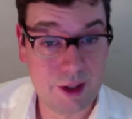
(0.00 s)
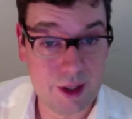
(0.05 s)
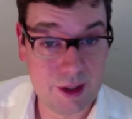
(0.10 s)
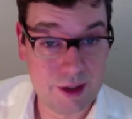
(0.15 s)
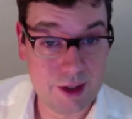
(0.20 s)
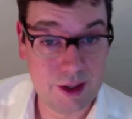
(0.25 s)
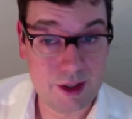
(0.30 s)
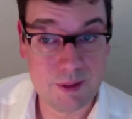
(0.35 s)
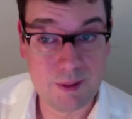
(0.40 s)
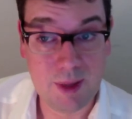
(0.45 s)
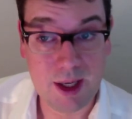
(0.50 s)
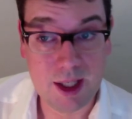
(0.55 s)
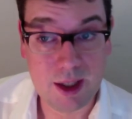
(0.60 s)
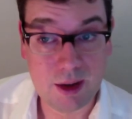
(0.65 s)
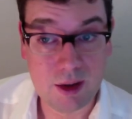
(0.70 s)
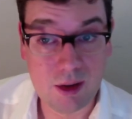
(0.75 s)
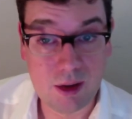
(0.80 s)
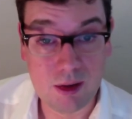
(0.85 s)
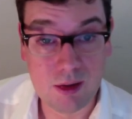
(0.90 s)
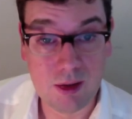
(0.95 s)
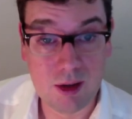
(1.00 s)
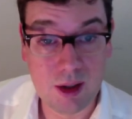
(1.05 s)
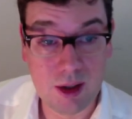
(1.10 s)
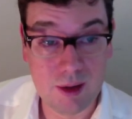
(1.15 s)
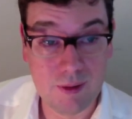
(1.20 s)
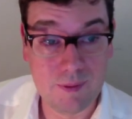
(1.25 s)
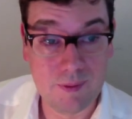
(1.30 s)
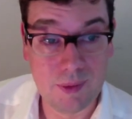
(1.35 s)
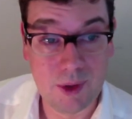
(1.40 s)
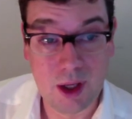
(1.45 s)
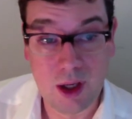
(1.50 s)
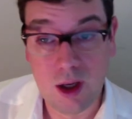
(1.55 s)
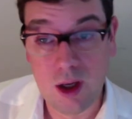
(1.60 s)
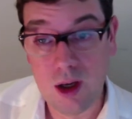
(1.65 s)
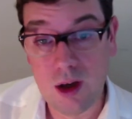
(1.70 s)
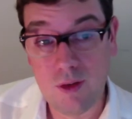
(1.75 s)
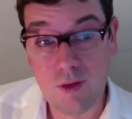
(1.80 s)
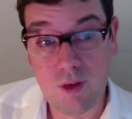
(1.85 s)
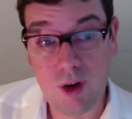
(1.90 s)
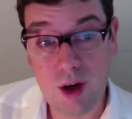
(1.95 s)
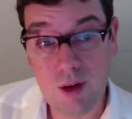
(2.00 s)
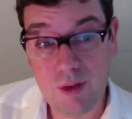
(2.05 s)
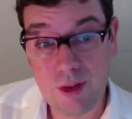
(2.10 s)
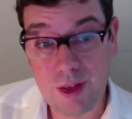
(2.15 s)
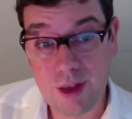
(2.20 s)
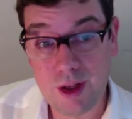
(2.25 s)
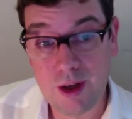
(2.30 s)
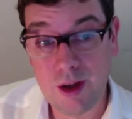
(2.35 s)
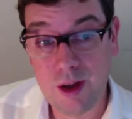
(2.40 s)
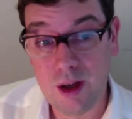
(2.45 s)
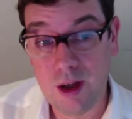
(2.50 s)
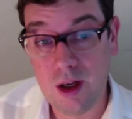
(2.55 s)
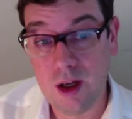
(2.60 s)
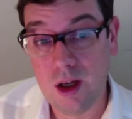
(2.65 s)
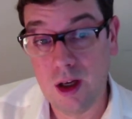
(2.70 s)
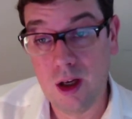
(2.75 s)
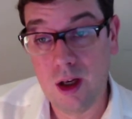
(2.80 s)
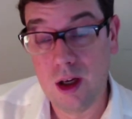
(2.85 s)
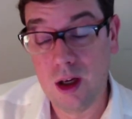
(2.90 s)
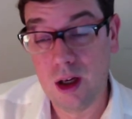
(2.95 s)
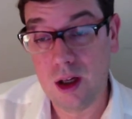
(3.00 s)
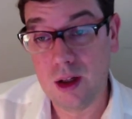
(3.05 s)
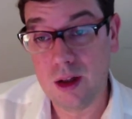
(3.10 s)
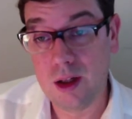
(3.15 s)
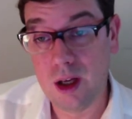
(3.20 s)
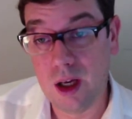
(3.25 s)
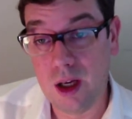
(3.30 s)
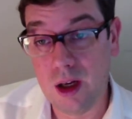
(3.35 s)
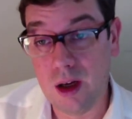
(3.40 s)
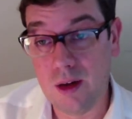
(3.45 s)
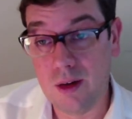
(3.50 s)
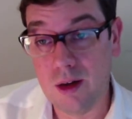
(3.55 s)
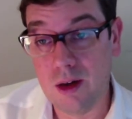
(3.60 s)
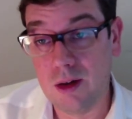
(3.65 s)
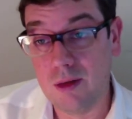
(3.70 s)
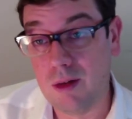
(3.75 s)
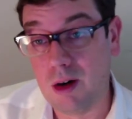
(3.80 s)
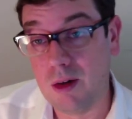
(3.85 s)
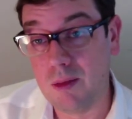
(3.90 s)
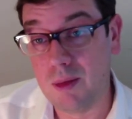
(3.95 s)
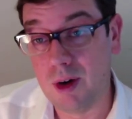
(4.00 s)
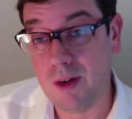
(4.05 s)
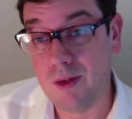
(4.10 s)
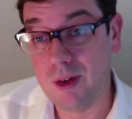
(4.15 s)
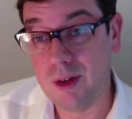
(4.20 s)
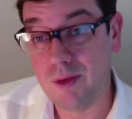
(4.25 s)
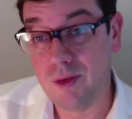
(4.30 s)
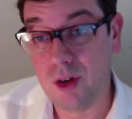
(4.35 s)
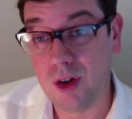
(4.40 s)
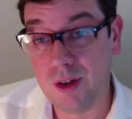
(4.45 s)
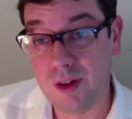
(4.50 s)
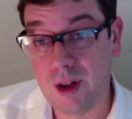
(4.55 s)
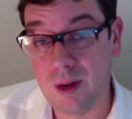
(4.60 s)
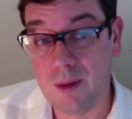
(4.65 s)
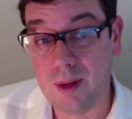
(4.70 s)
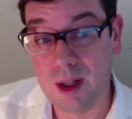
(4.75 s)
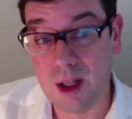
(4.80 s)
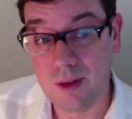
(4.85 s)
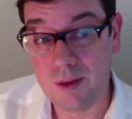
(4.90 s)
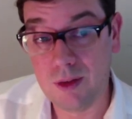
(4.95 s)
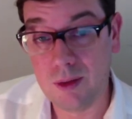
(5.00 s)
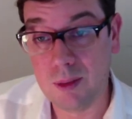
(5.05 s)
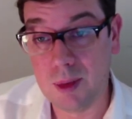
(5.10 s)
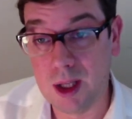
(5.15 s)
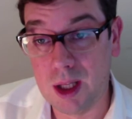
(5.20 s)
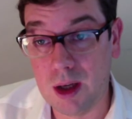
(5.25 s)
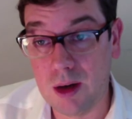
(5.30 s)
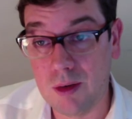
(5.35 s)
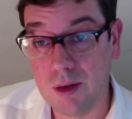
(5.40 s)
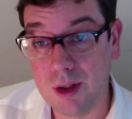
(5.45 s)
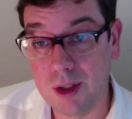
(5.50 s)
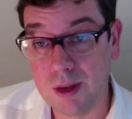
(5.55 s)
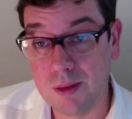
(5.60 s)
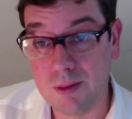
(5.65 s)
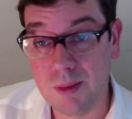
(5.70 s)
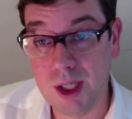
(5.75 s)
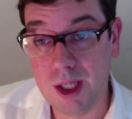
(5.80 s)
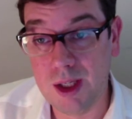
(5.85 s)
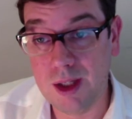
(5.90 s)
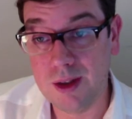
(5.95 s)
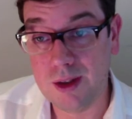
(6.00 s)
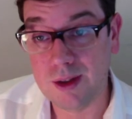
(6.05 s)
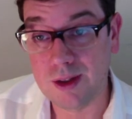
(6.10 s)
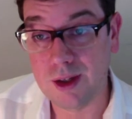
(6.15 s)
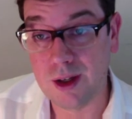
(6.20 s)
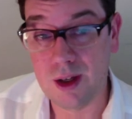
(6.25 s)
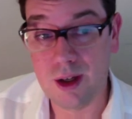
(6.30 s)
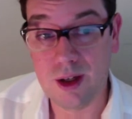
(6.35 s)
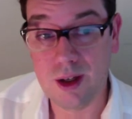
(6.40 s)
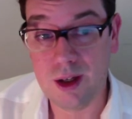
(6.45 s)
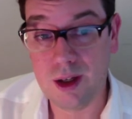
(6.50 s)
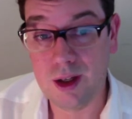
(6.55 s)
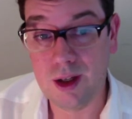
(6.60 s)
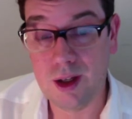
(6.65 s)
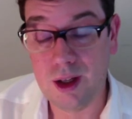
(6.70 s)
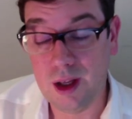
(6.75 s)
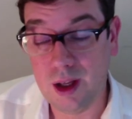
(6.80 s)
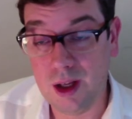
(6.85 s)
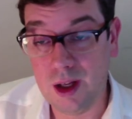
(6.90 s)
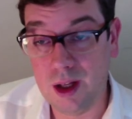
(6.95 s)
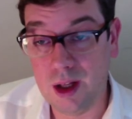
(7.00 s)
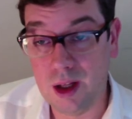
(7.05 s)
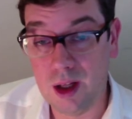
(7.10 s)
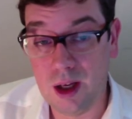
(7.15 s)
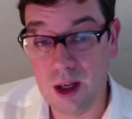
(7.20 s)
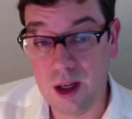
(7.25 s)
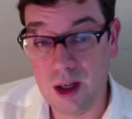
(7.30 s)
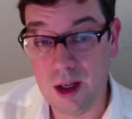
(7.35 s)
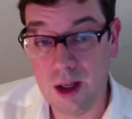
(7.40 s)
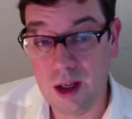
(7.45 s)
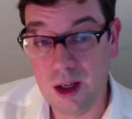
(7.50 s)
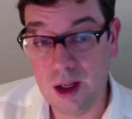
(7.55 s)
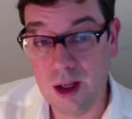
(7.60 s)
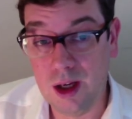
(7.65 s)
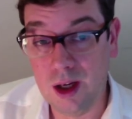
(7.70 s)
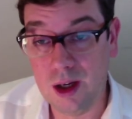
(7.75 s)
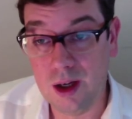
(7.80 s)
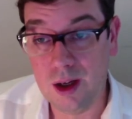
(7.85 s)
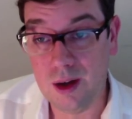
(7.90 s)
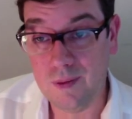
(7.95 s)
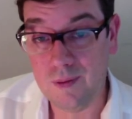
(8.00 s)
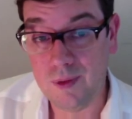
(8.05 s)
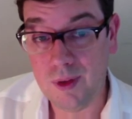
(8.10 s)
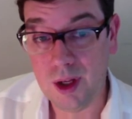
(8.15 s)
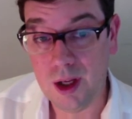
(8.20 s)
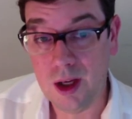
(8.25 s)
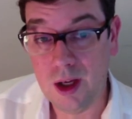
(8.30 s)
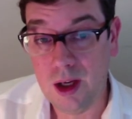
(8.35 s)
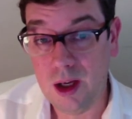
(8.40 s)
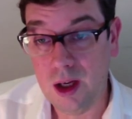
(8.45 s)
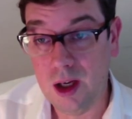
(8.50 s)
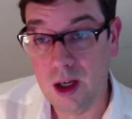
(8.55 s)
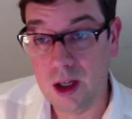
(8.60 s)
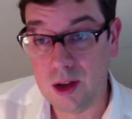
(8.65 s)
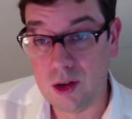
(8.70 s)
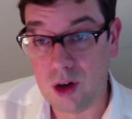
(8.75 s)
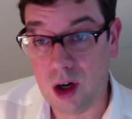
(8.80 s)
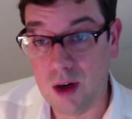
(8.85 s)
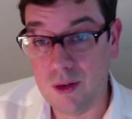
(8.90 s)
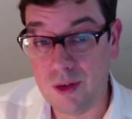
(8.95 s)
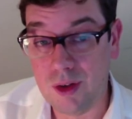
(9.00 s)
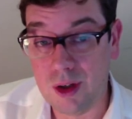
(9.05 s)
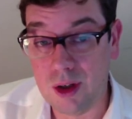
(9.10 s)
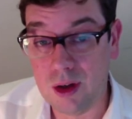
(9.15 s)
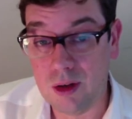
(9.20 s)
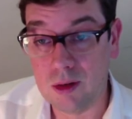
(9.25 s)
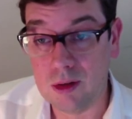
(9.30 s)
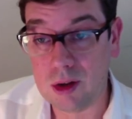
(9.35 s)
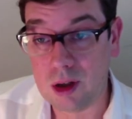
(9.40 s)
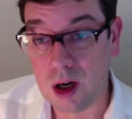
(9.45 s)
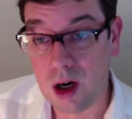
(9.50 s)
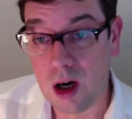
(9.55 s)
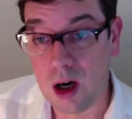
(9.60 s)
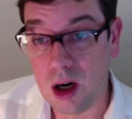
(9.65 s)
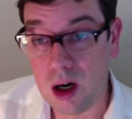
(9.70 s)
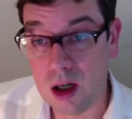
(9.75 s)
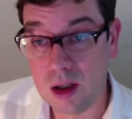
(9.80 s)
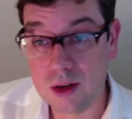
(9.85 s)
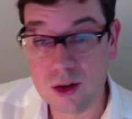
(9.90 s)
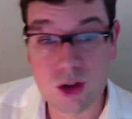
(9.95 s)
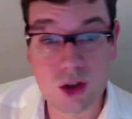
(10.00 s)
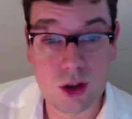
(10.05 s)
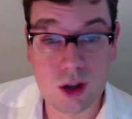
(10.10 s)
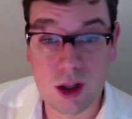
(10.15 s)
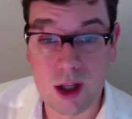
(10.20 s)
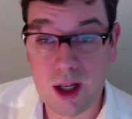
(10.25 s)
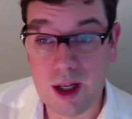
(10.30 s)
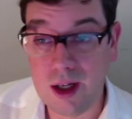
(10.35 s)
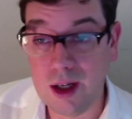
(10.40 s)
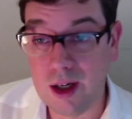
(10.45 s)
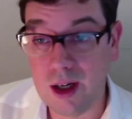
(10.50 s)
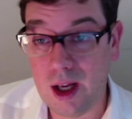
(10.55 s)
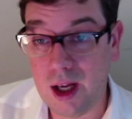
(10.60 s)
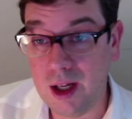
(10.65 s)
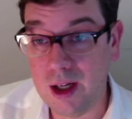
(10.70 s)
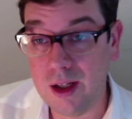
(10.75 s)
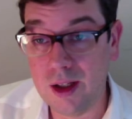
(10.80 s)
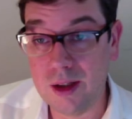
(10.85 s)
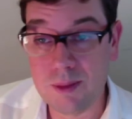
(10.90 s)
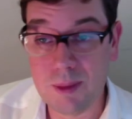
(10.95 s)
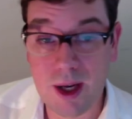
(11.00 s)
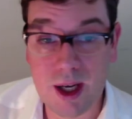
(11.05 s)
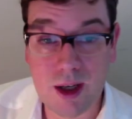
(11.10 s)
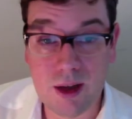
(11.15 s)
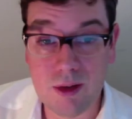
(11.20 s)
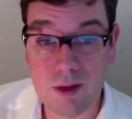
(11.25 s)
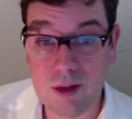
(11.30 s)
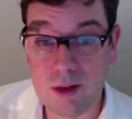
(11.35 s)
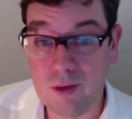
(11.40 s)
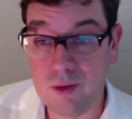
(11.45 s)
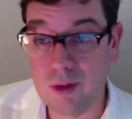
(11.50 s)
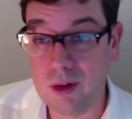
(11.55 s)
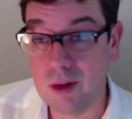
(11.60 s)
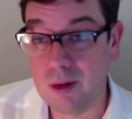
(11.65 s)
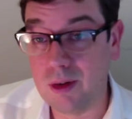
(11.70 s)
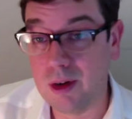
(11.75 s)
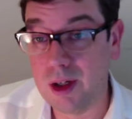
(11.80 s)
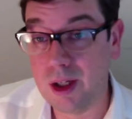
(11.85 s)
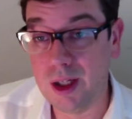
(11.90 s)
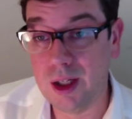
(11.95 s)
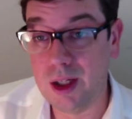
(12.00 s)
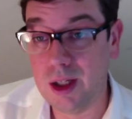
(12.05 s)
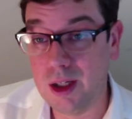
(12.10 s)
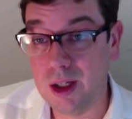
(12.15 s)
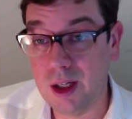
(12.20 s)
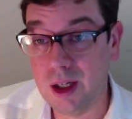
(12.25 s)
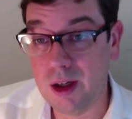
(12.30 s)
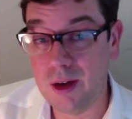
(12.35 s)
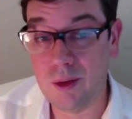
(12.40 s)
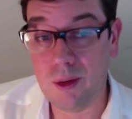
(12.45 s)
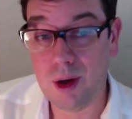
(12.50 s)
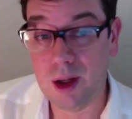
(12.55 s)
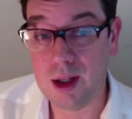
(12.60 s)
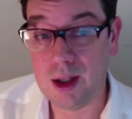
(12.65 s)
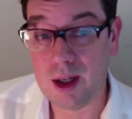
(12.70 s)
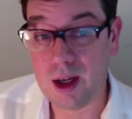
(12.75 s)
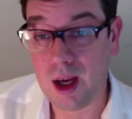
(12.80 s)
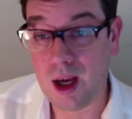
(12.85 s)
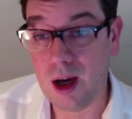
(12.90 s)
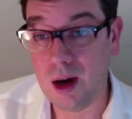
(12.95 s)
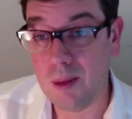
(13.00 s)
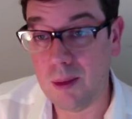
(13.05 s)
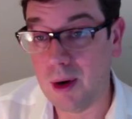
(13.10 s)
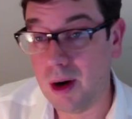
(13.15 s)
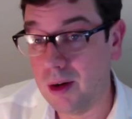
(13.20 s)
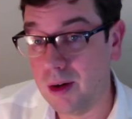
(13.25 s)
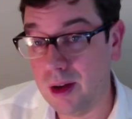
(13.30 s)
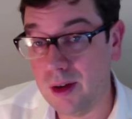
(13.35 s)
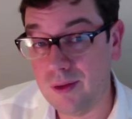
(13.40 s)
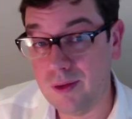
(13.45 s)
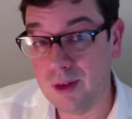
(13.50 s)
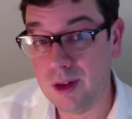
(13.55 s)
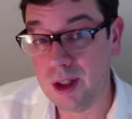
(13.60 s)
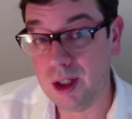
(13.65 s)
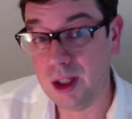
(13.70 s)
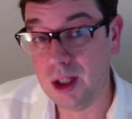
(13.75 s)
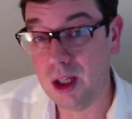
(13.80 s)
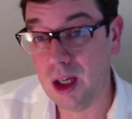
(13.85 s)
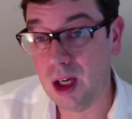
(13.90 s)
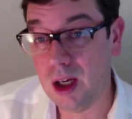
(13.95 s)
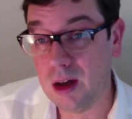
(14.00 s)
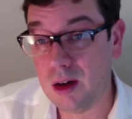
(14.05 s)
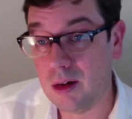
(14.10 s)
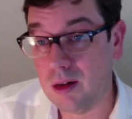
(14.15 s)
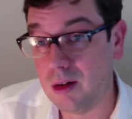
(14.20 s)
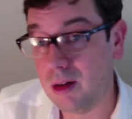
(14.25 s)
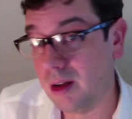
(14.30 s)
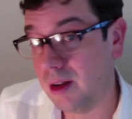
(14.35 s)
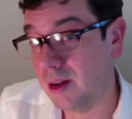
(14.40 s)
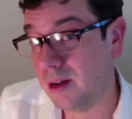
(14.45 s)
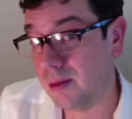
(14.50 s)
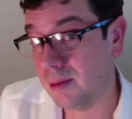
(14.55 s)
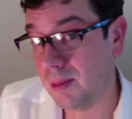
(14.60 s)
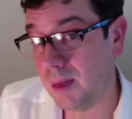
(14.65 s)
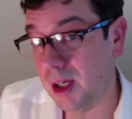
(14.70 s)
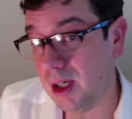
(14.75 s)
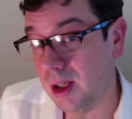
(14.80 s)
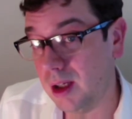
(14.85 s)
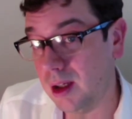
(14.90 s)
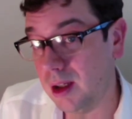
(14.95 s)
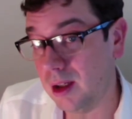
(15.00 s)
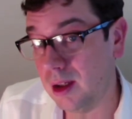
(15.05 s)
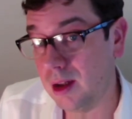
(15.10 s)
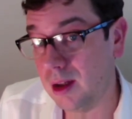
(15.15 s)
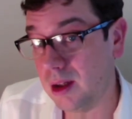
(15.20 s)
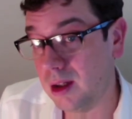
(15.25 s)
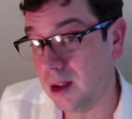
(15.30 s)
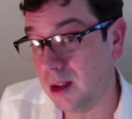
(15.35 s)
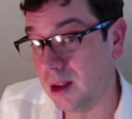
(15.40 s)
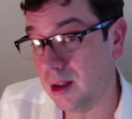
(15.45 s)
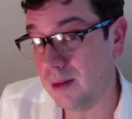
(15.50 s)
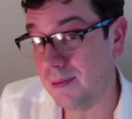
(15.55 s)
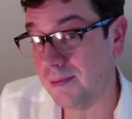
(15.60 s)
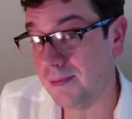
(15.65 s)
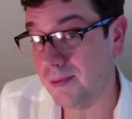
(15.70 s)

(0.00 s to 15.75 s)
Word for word: That's his main goal. Fifth, they, Warren Buffett, for example, lives below his means. Uh, he he uh, drives an old car. John Lennon had his bed on the floor. He didn't really care about it. even he had all this money and uh,